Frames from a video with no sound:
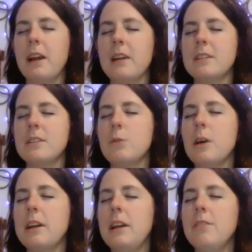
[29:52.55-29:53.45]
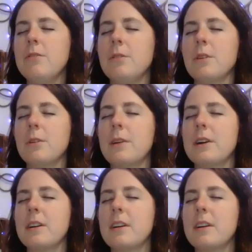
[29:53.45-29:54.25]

As it's walking forward,